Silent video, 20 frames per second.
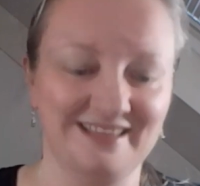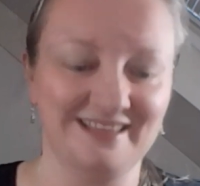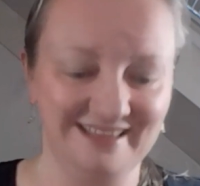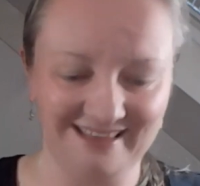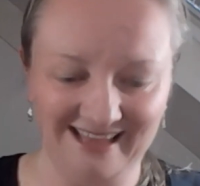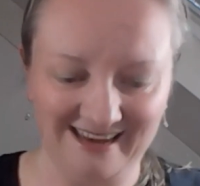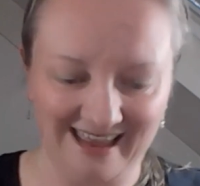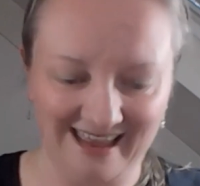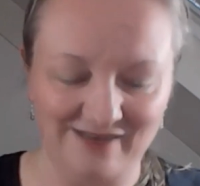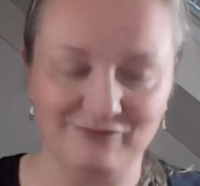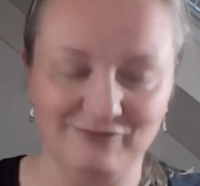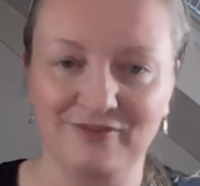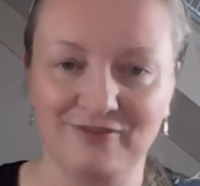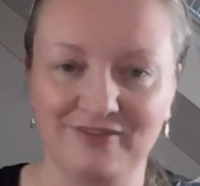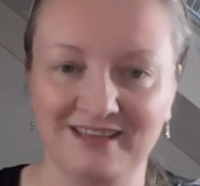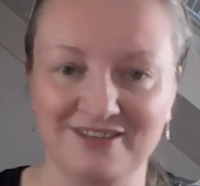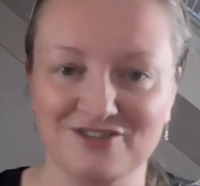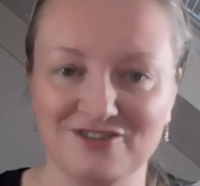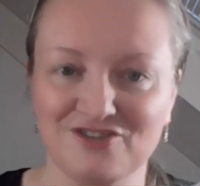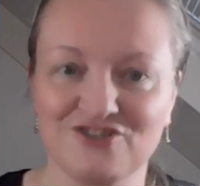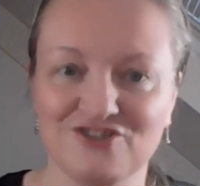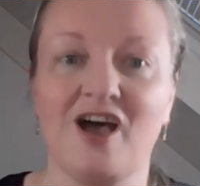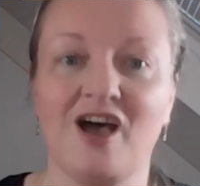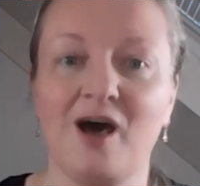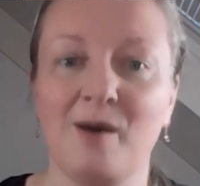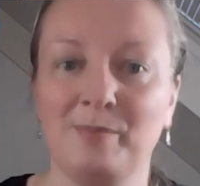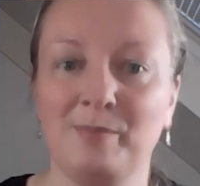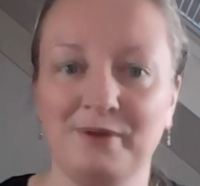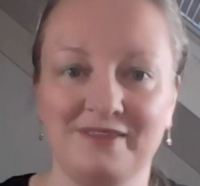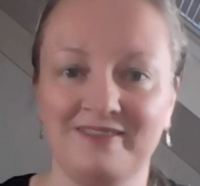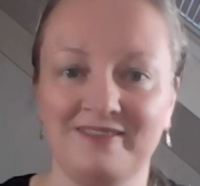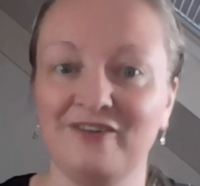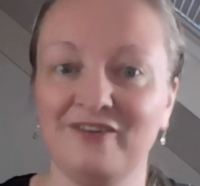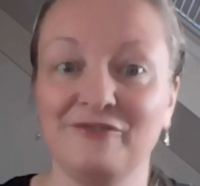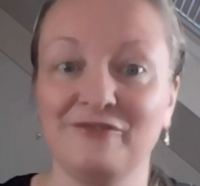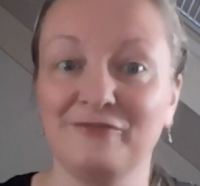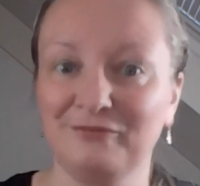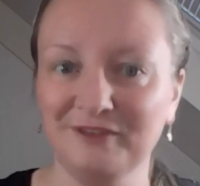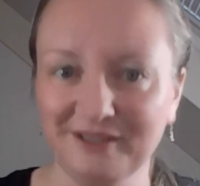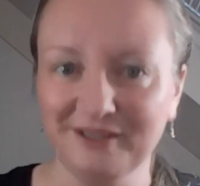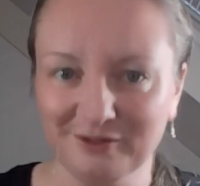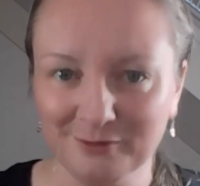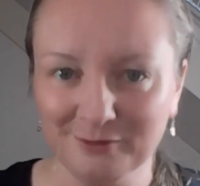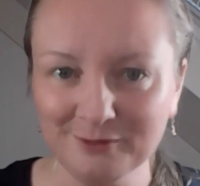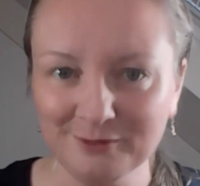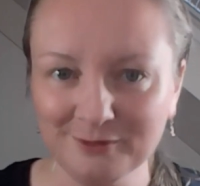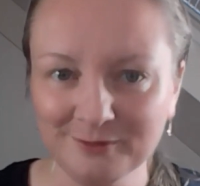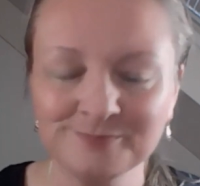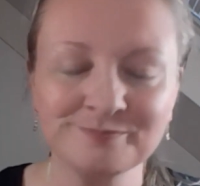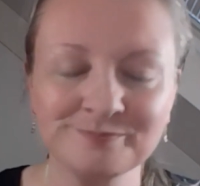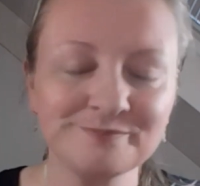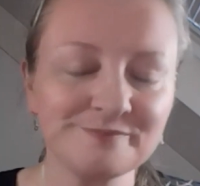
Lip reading: let everything stop and then feel.